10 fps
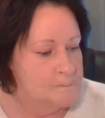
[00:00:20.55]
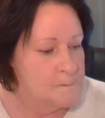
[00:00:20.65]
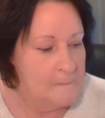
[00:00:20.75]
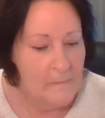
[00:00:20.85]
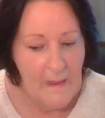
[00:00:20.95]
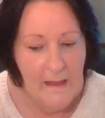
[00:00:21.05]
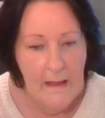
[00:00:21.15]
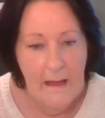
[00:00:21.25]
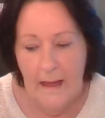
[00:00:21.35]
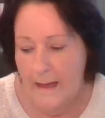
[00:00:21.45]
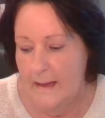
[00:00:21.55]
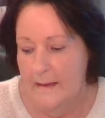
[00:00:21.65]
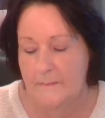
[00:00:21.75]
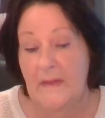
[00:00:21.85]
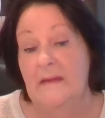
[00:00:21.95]

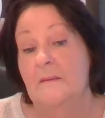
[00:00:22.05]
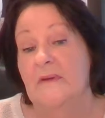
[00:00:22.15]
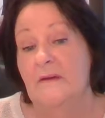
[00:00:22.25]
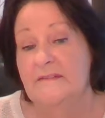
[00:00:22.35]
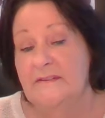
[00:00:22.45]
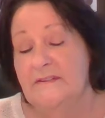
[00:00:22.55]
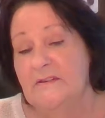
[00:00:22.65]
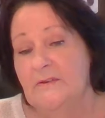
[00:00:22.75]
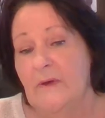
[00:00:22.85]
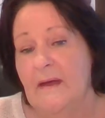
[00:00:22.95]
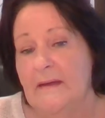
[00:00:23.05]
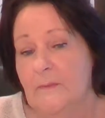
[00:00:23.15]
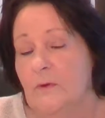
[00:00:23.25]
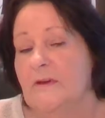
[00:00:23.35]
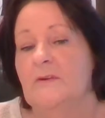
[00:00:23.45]
And I'm going to do
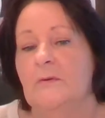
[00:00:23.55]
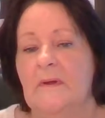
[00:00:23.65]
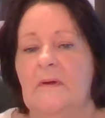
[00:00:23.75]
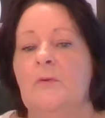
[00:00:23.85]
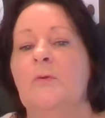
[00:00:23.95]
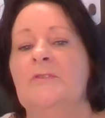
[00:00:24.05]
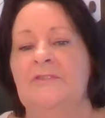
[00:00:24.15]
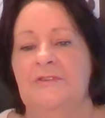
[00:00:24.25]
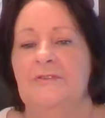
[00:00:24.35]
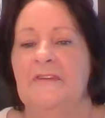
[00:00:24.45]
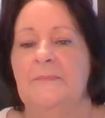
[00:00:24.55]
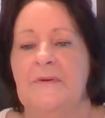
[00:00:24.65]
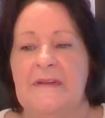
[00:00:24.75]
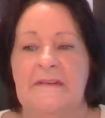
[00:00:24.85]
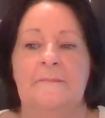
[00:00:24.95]
what I call a horseshoe
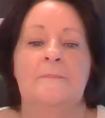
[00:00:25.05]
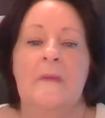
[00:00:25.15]
spread.